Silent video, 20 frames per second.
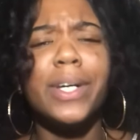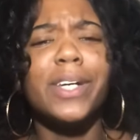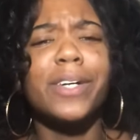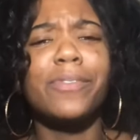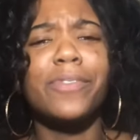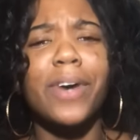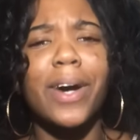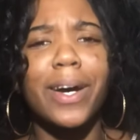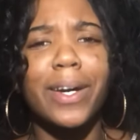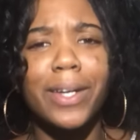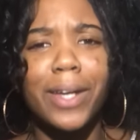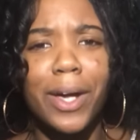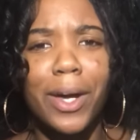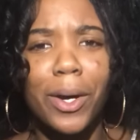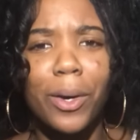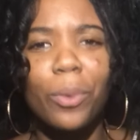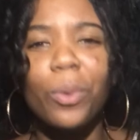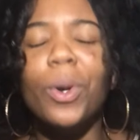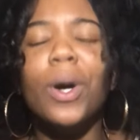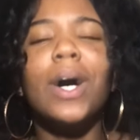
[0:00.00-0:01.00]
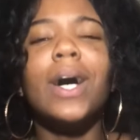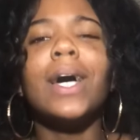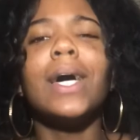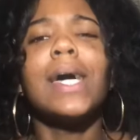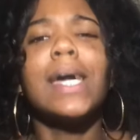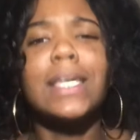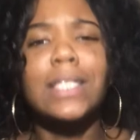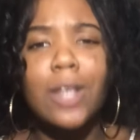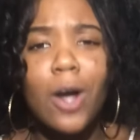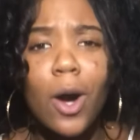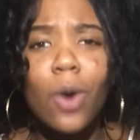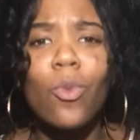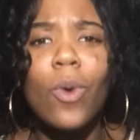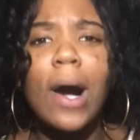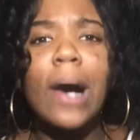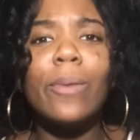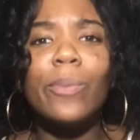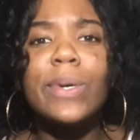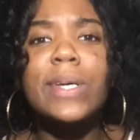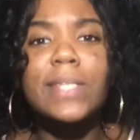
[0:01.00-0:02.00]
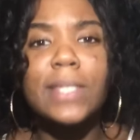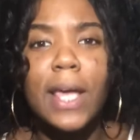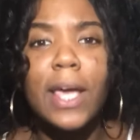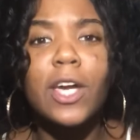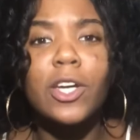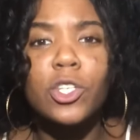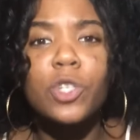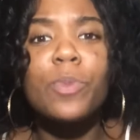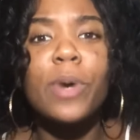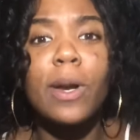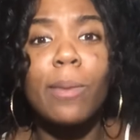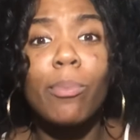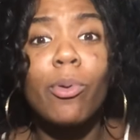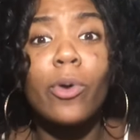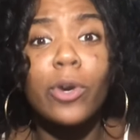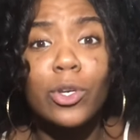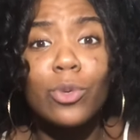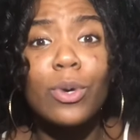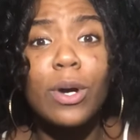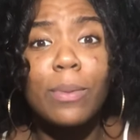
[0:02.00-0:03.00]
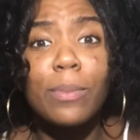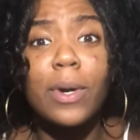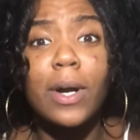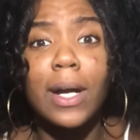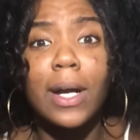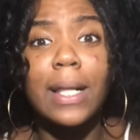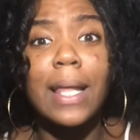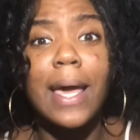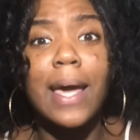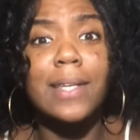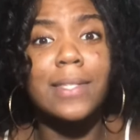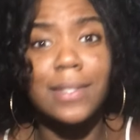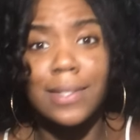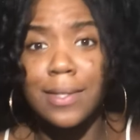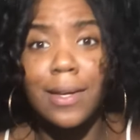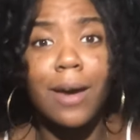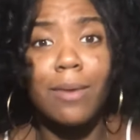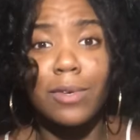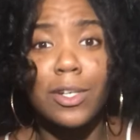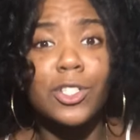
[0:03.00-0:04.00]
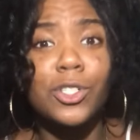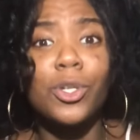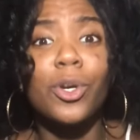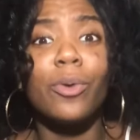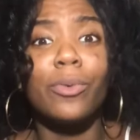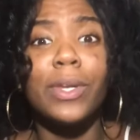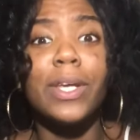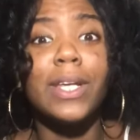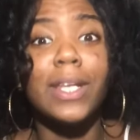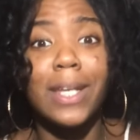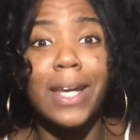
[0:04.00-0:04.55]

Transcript: Fuck no. It's called Wine Wednesday because you better pour you up a glass of something because you're going to need it